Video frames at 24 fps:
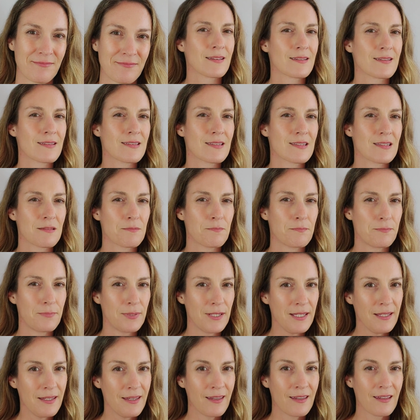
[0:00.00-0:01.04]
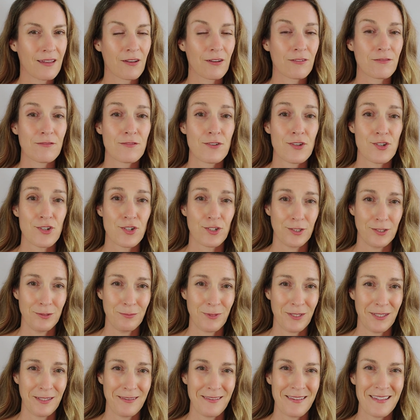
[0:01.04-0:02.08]
Speaking of
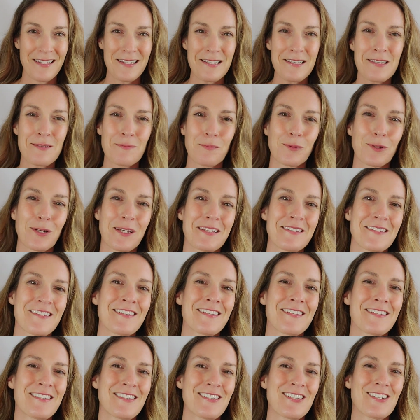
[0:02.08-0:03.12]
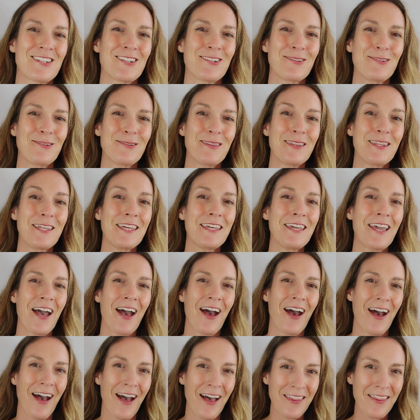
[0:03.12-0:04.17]
German, this brings us to the
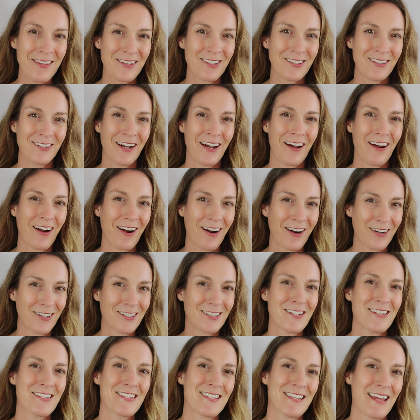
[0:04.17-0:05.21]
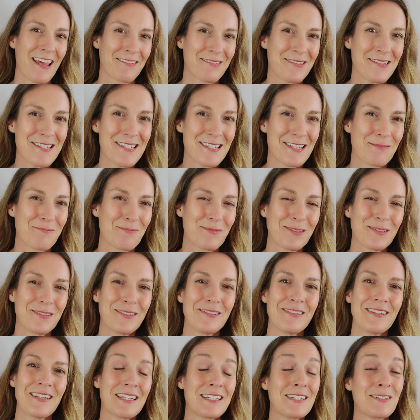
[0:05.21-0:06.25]
other R sound symbol
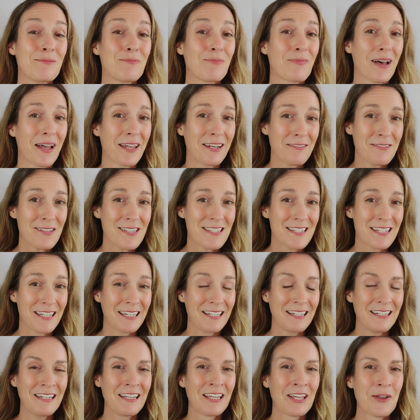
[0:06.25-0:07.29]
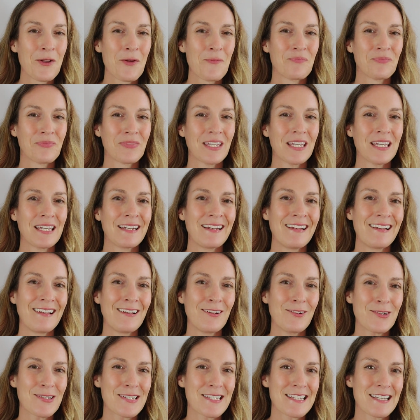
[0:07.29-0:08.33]
that you might have seen. It
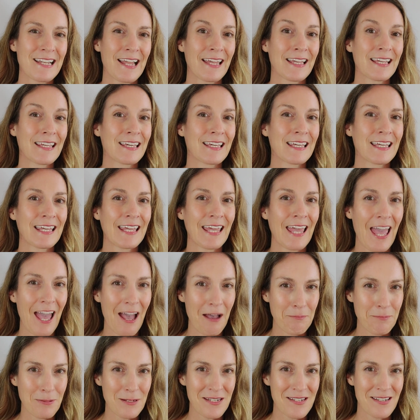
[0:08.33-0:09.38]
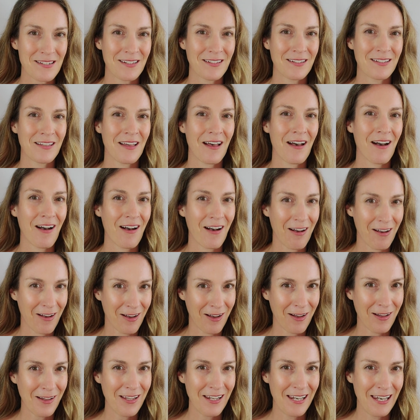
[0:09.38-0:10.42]
looks like a capital
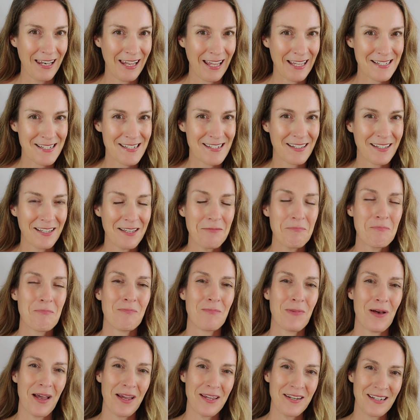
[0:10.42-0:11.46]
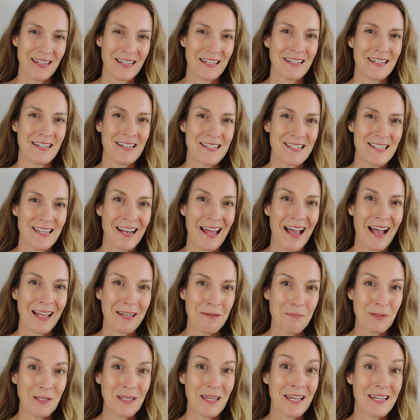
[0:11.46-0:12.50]
R letter, but it is an
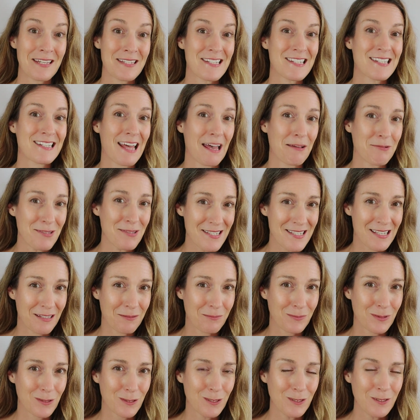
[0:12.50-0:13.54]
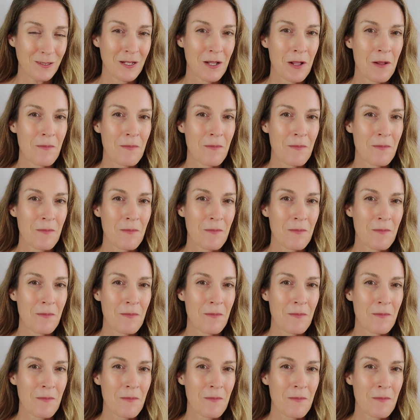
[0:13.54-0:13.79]
IPA sound symbol.